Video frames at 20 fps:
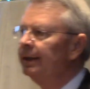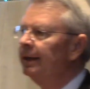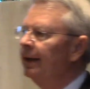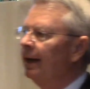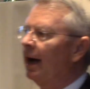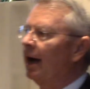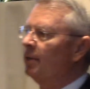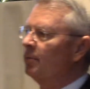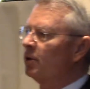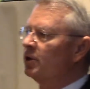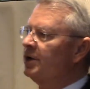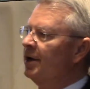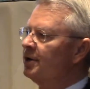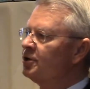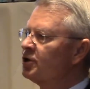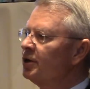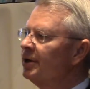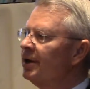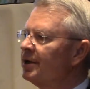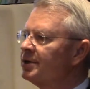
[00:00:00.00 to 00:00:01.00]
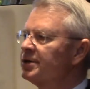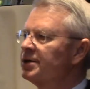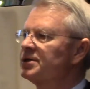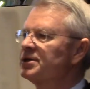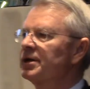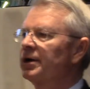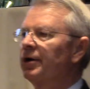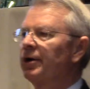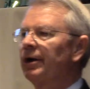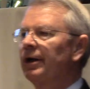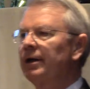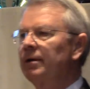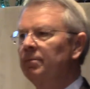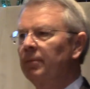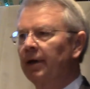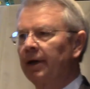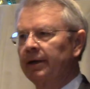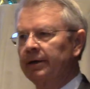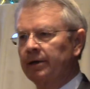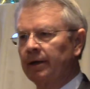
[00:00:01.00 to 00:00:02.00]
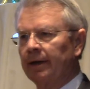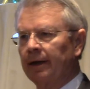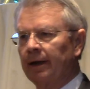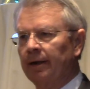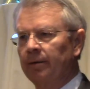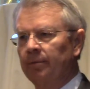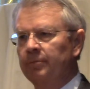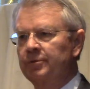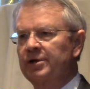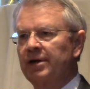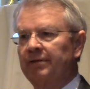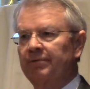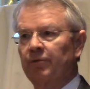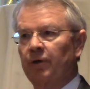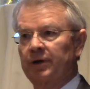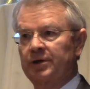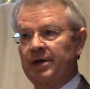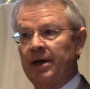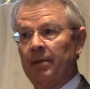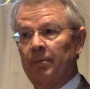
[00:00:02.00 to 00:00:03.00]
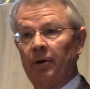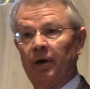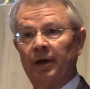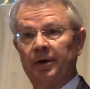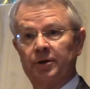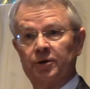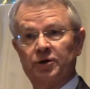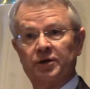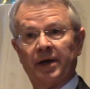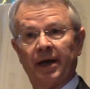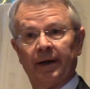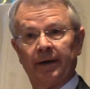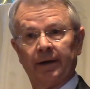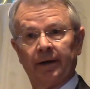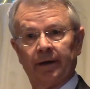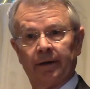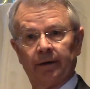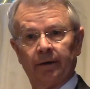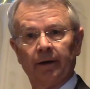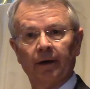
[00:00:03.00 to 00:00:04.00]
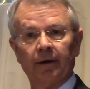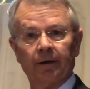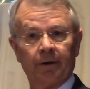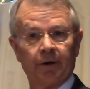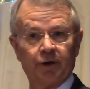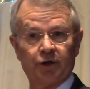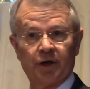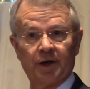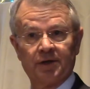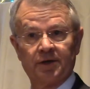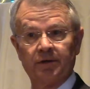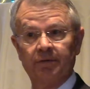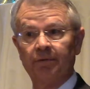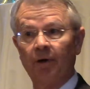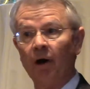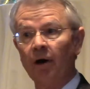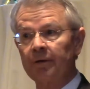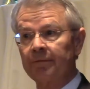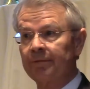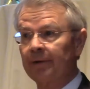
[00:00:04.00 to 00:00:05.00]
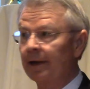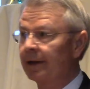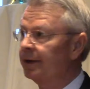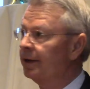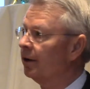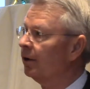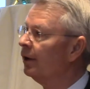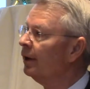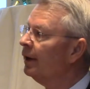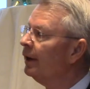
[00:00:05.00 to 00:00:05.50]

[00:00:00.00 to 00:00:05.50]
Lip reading: hypertension necessarily, but say for example understanding congestive heart failure.